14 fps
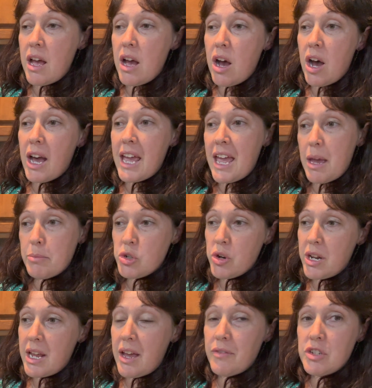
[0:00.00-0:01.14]
I am trying
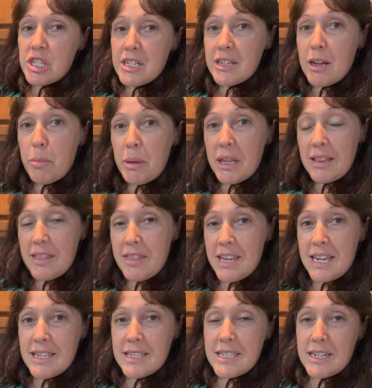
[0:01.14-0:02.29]
to have just a couple of
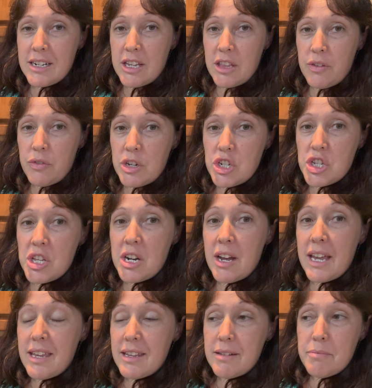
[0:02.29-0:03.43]
things stuck in the fridge that I
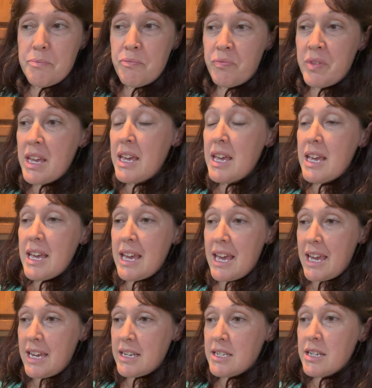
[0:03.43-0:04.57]
can
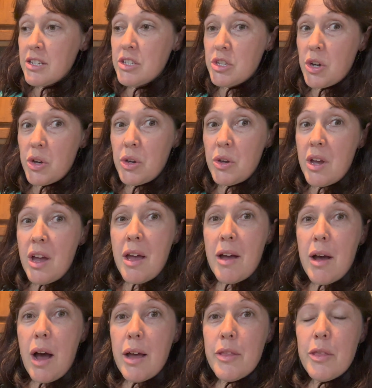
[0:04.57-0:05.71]
eat. So
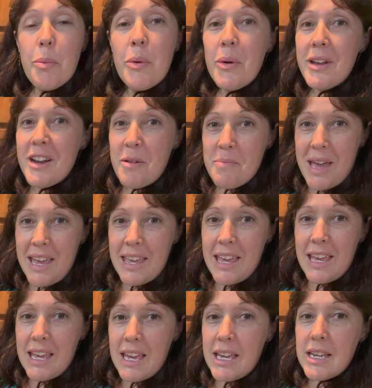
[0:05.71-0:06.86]
the point I'm
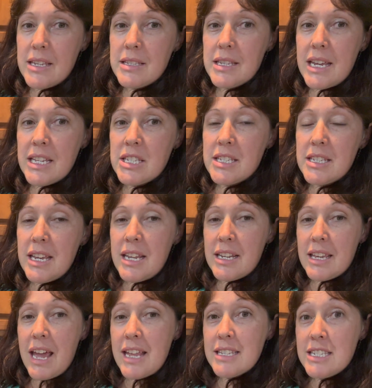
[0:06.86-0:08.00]
making is it
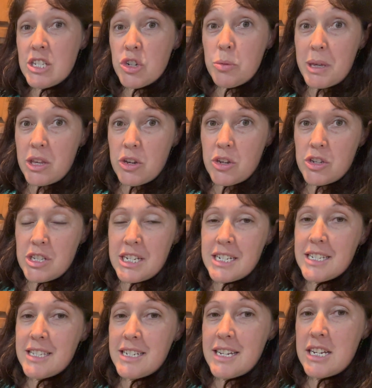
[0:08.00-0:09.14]
can still be used. It
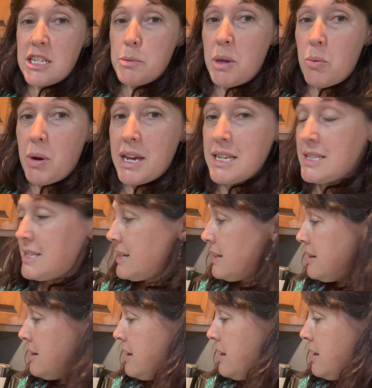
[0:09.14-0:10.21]
doesn't need to be wasted.